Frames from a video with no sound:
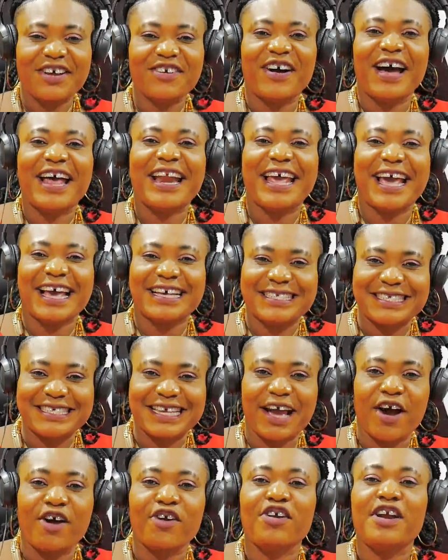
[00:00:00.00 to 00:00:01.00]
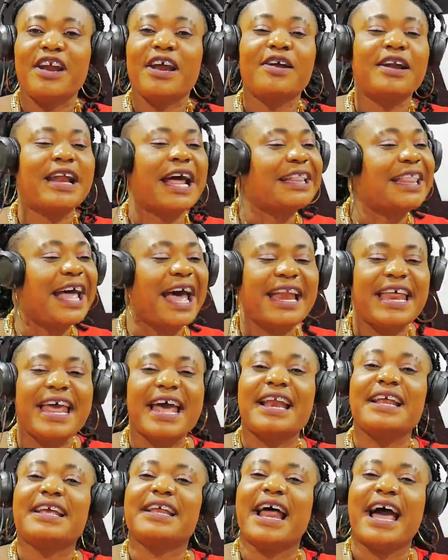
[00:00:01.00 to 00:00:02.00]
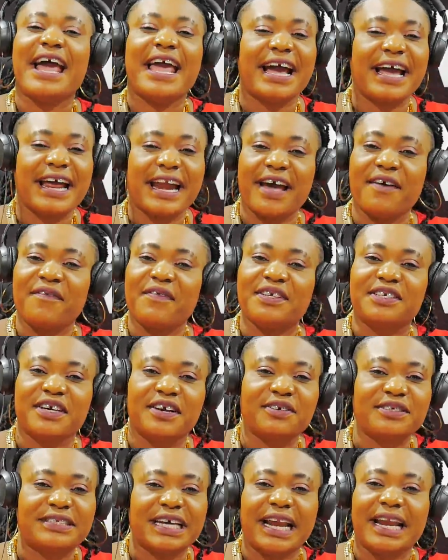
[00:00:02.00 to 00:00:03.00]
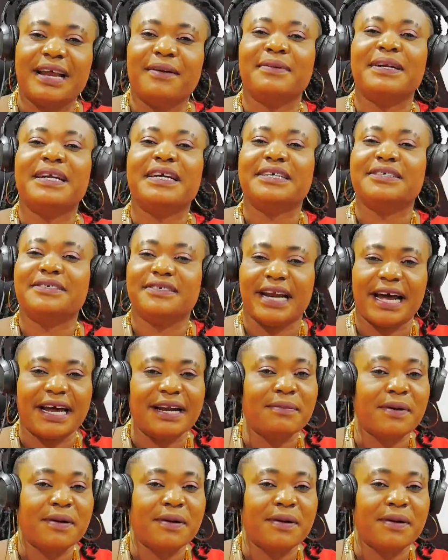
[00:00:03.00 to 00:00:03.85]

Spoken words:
are ya see o no na ta de ni na ya crafi Jerusalem ni Israel